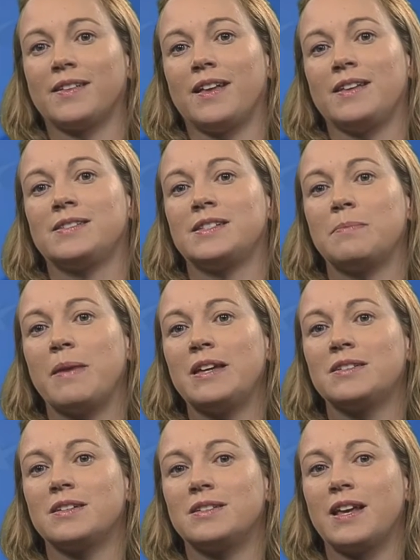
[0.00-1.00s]

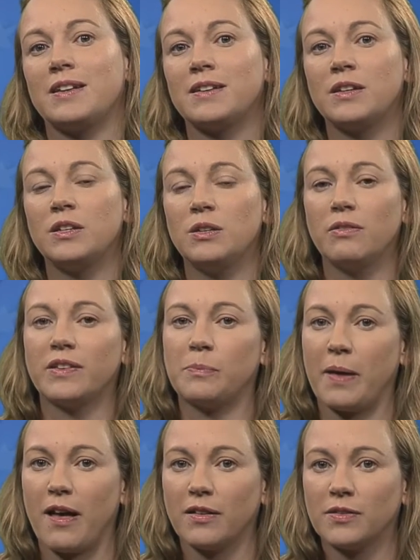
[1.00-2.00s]
estimated that US
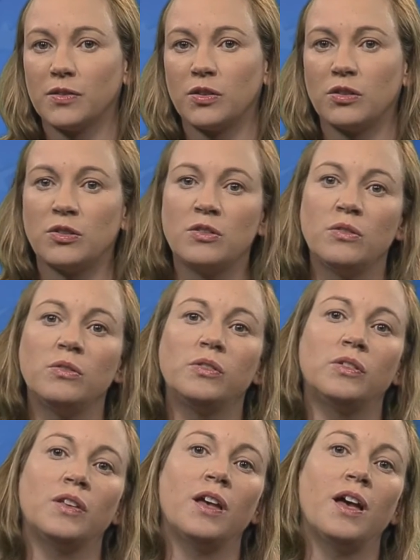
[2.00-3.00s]
banks could
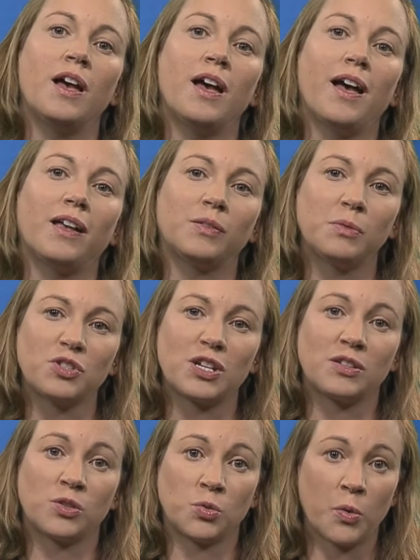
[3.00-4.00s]
lose as much
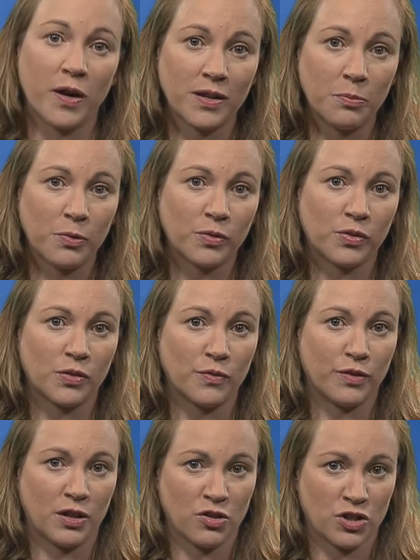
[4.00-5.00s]
as 20% of
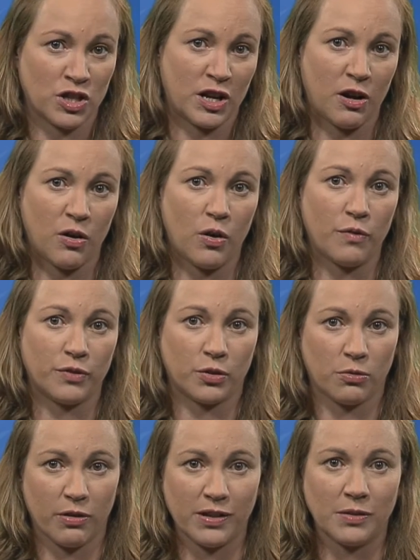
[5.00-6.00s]
their share of the
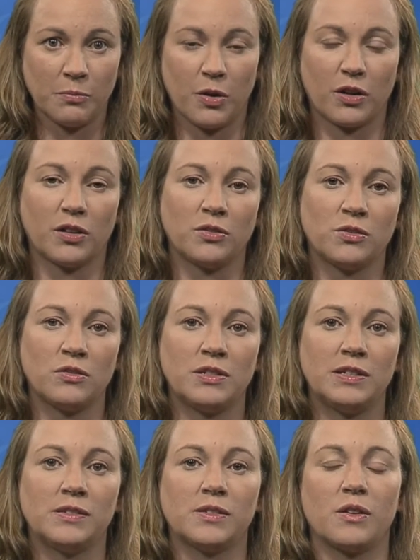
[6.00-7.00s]
credit market to
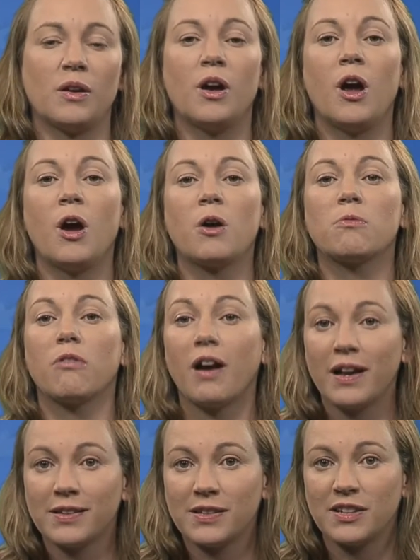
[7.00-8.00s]
these
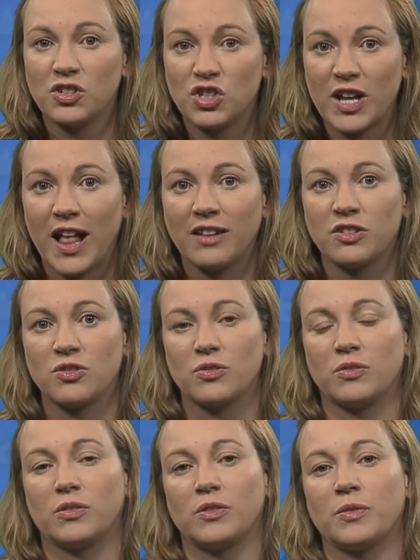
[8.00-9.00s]
rising
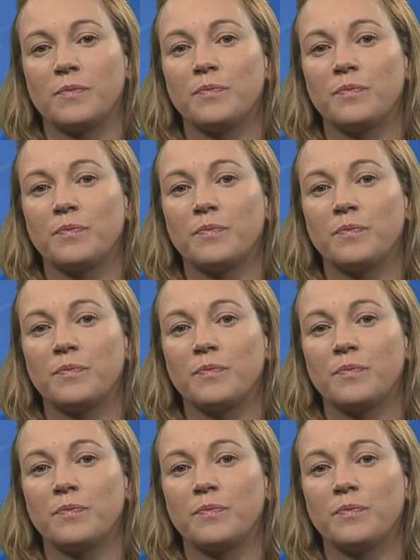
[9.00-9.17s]
challengers.